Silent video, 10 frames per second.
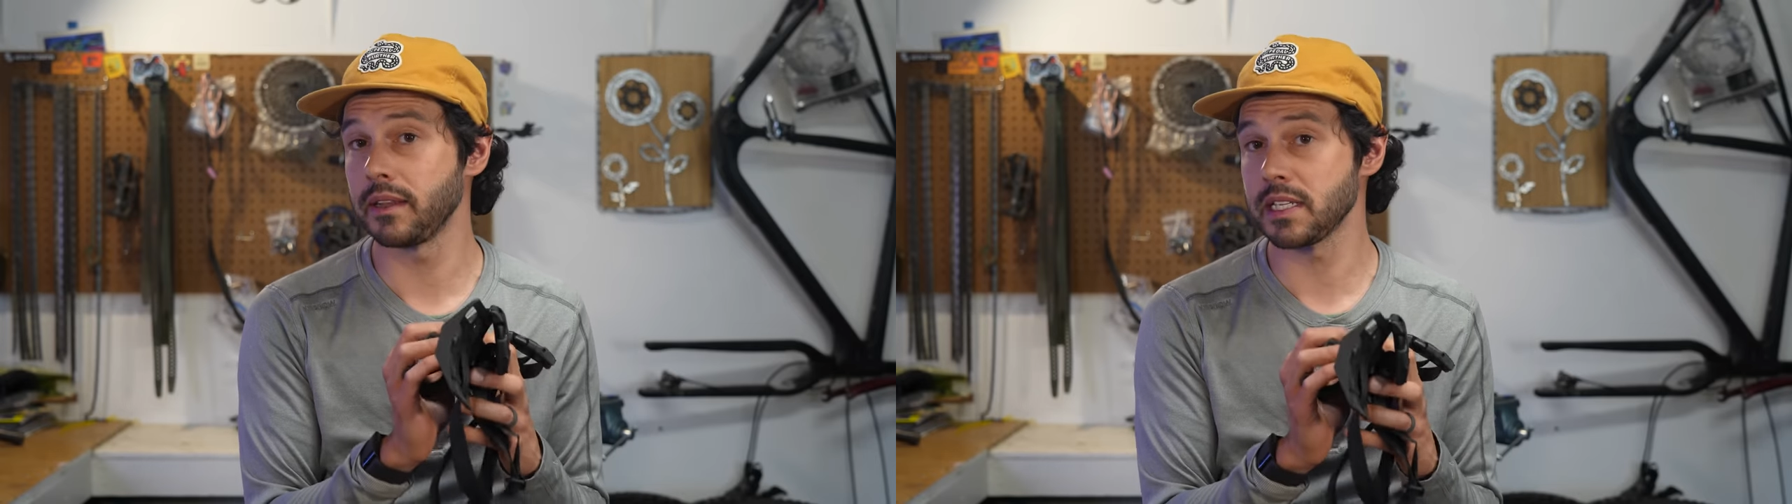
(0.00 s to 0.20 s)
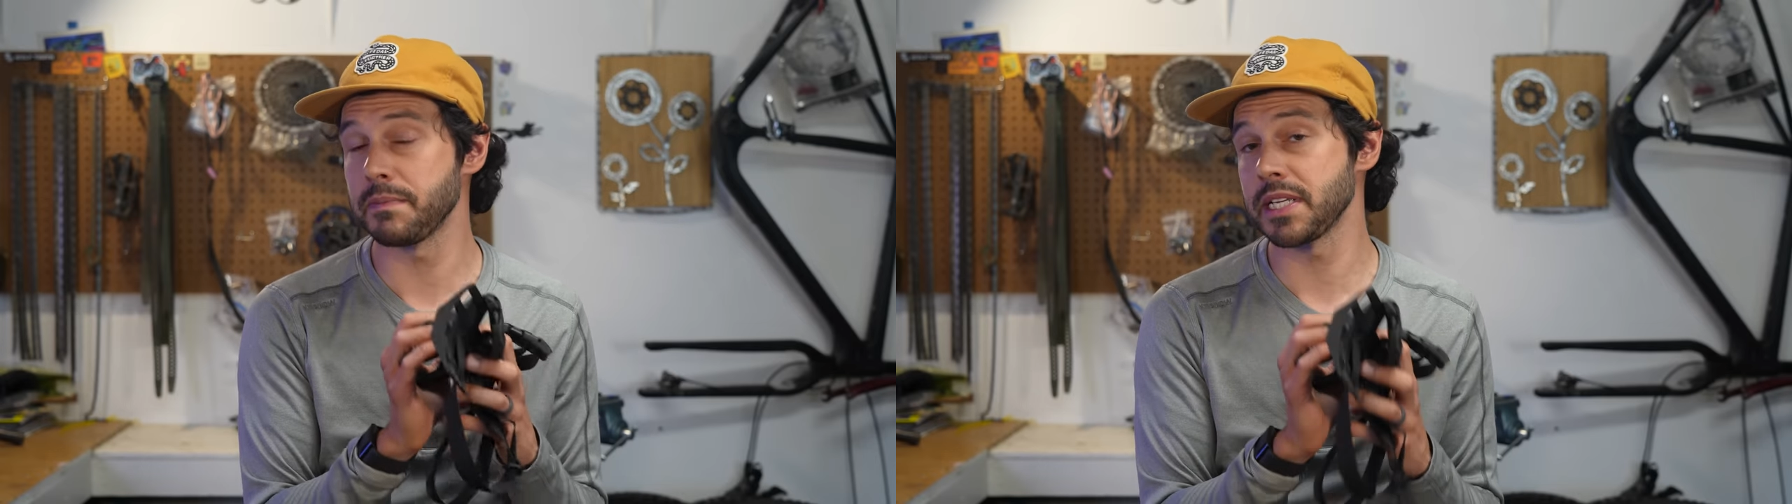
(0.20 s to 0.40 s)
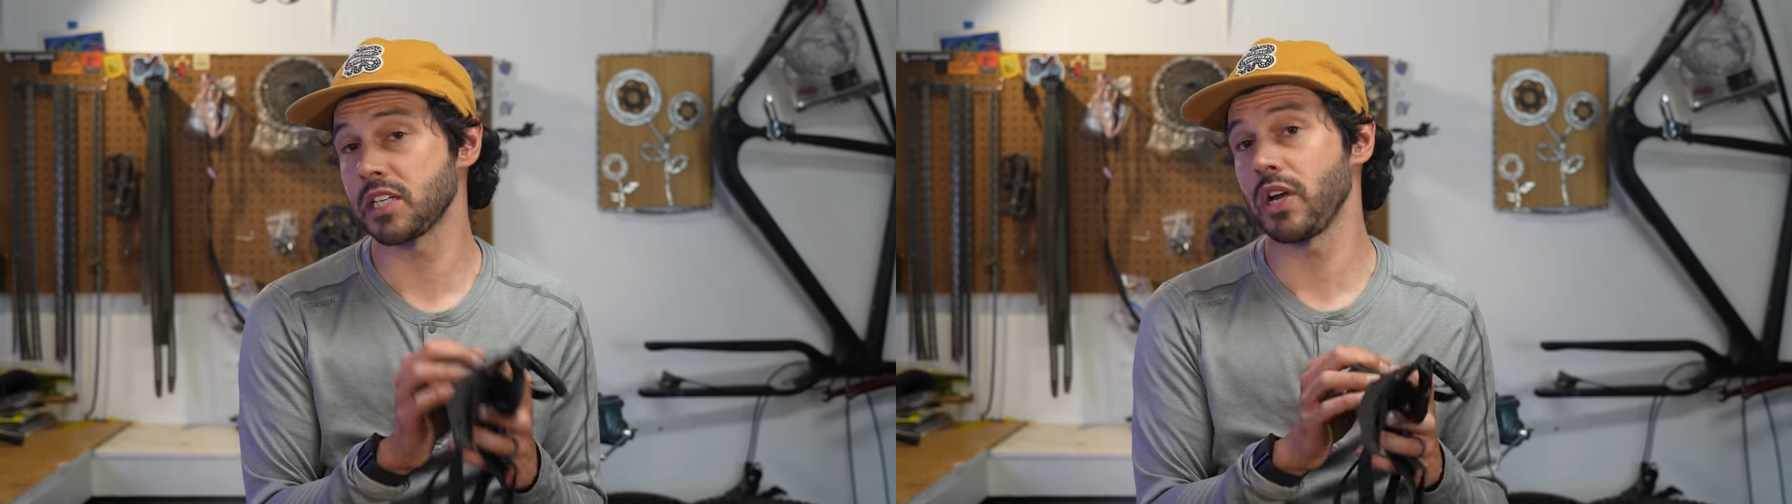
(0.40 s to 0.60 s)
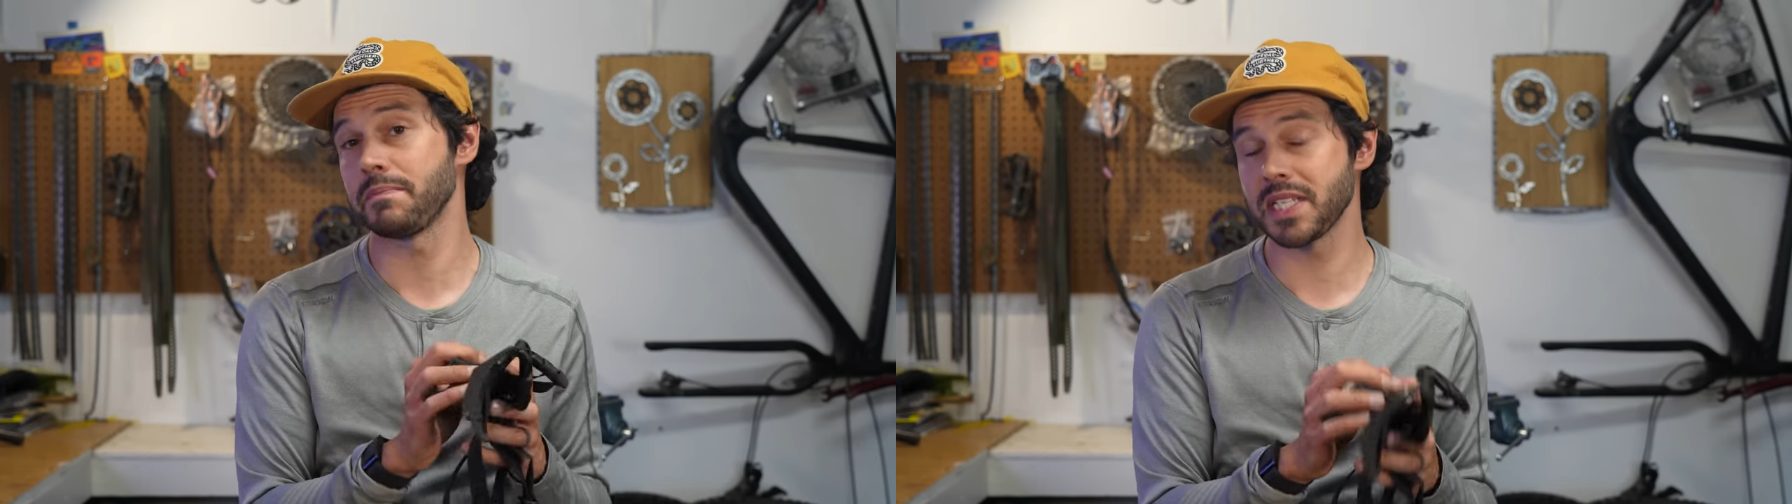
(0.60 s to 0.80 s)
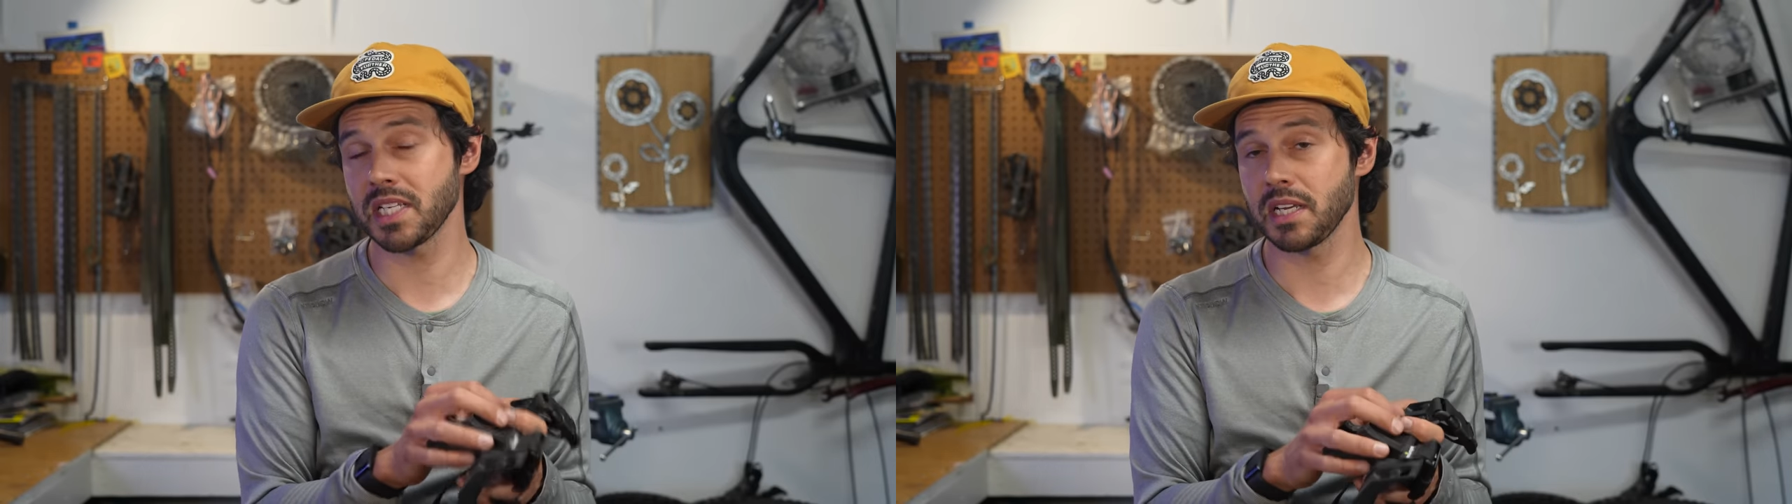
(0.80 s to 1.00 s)
this Miss Grape
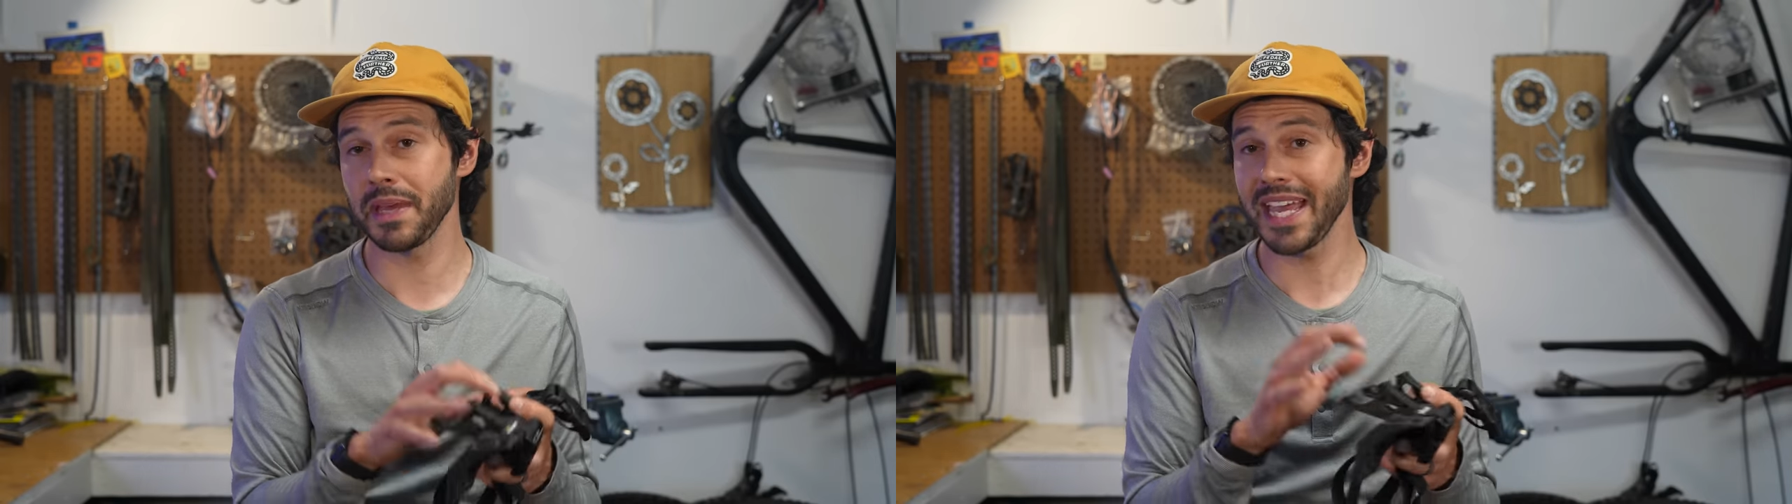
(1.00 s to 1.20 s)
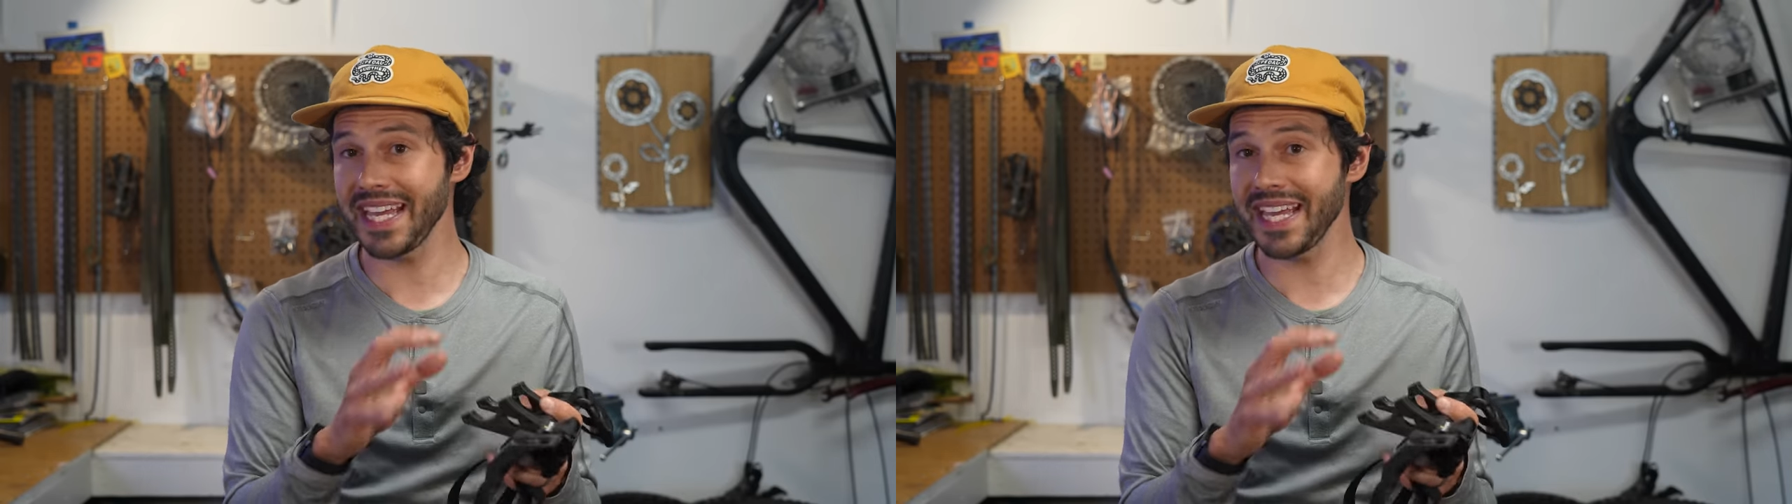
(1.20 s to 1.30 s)
system